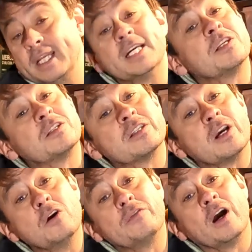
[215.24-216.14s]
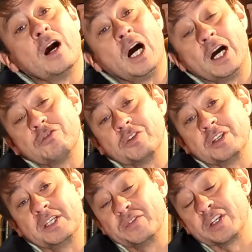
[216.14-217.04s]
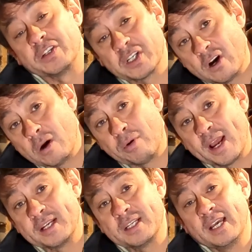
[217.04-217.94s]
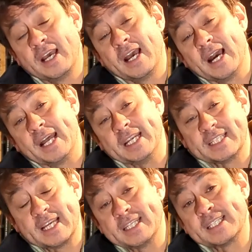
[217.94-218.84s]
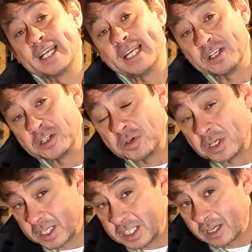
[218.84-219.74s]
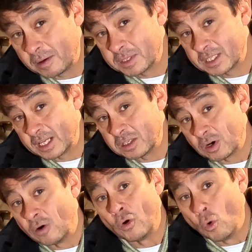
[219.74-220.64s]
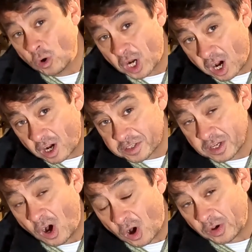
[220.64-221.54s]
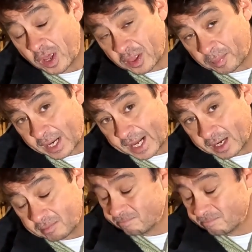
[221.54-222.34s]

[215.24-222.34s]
It does over 100 different types of car brand, and it says that it can do 99% of all cars on the planet.